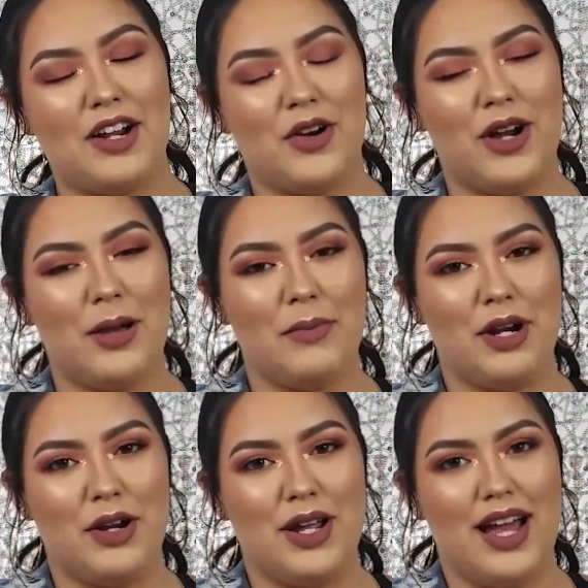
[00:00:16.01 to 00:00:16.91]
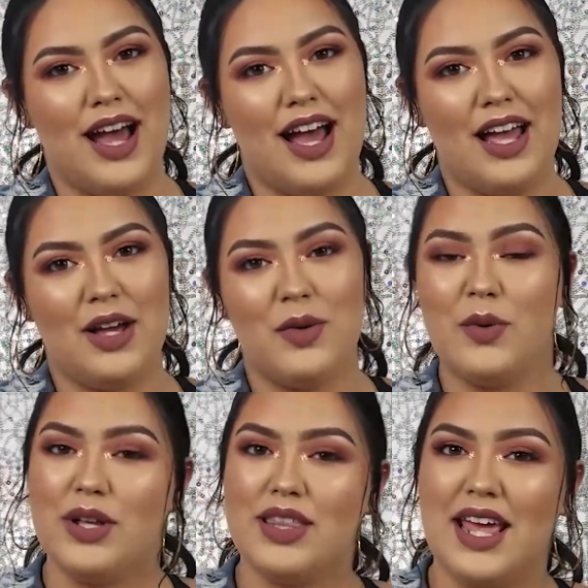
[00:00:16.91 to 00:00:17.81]
cranberry eye
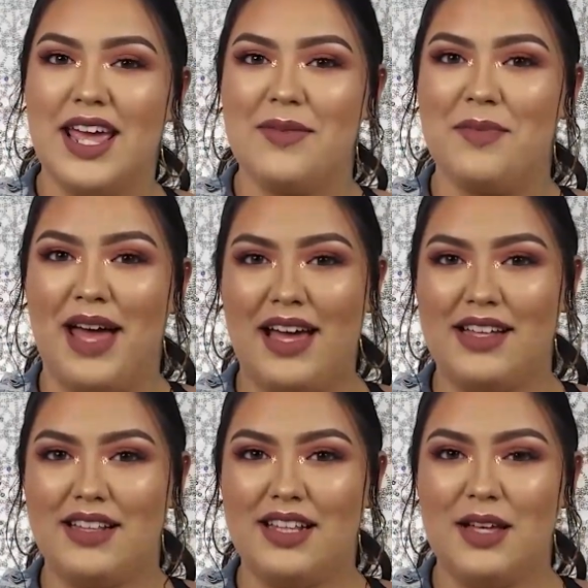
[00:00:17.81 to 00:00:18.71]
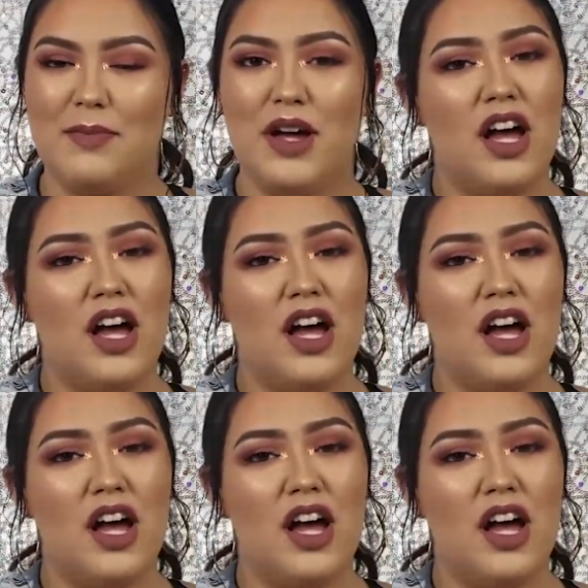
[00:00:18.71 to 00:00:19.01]
with a matte lip